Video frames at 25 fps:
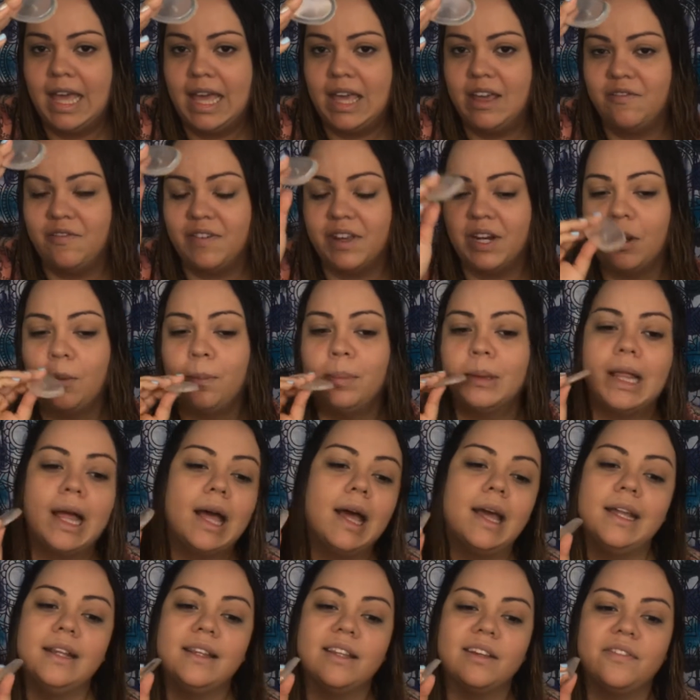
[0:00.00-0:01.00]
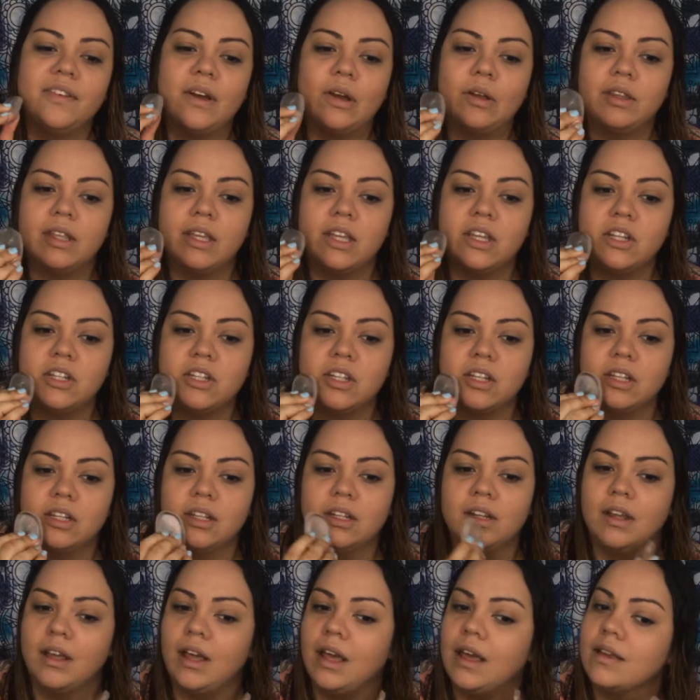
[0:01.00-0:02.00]
If it applied the
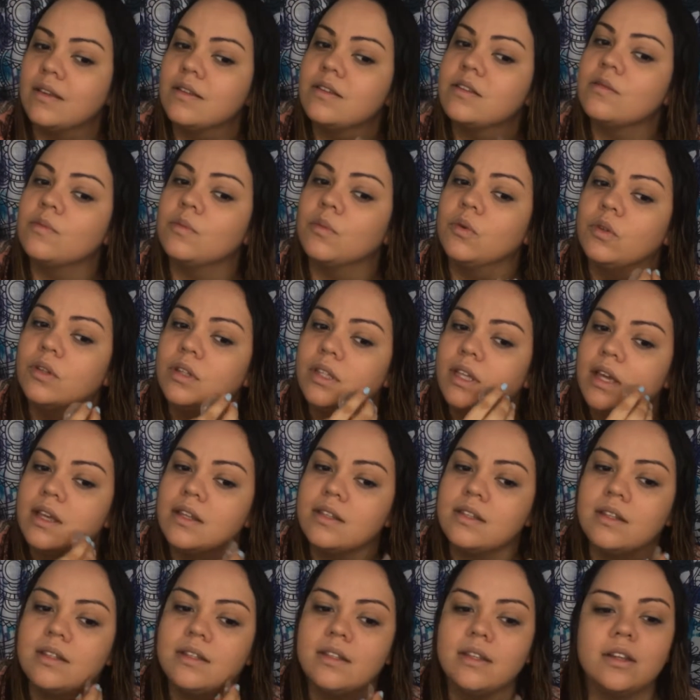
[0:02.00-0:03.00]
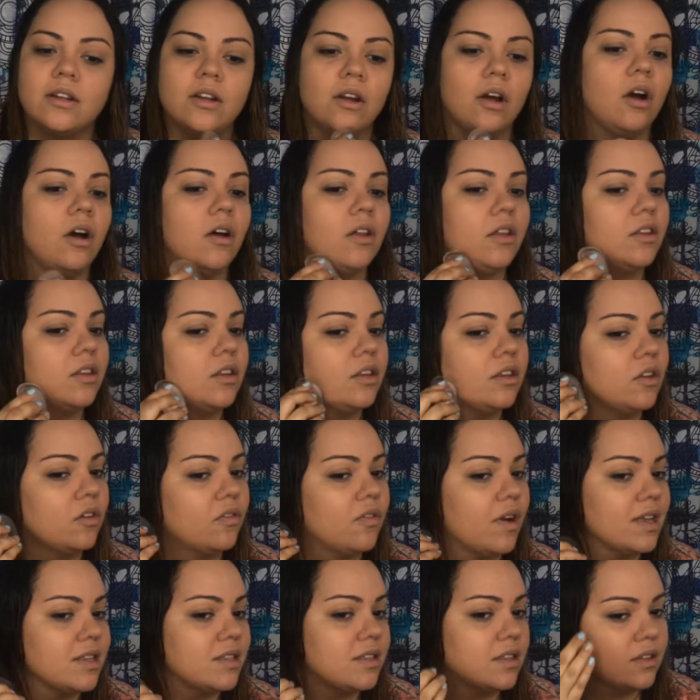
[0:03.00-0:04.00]
foundation as smoothly as it did on the
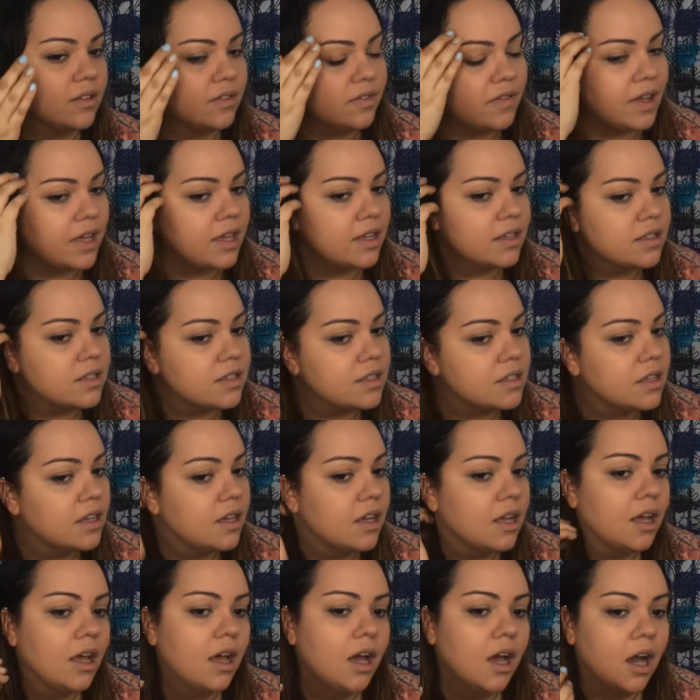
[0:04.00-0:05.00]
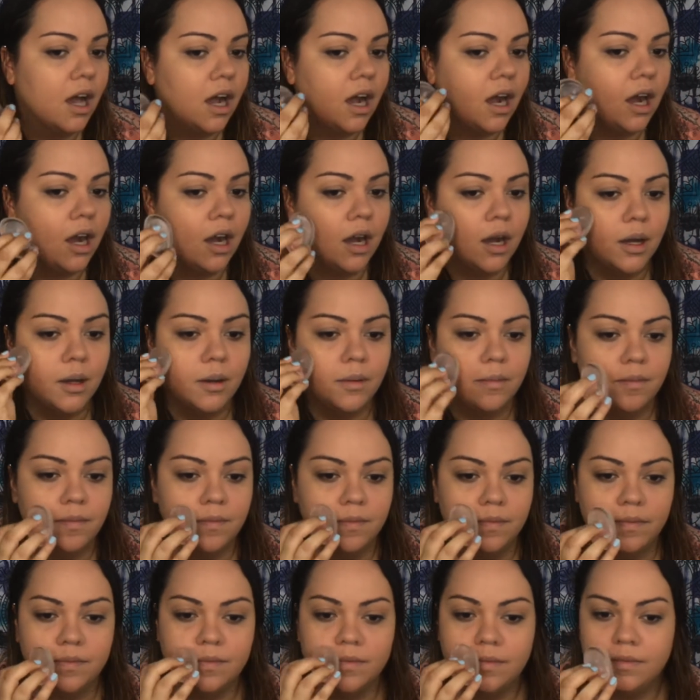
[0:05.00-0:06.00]
rest of the face,
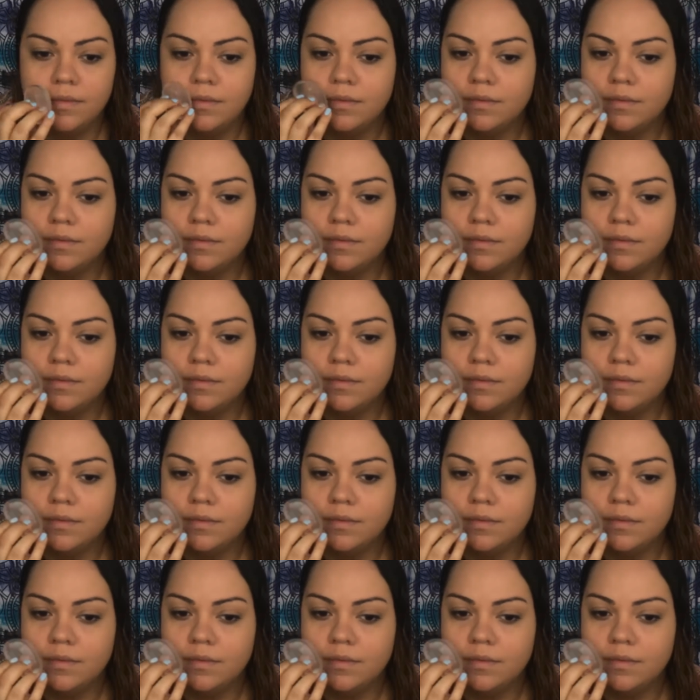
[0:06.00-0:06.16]
on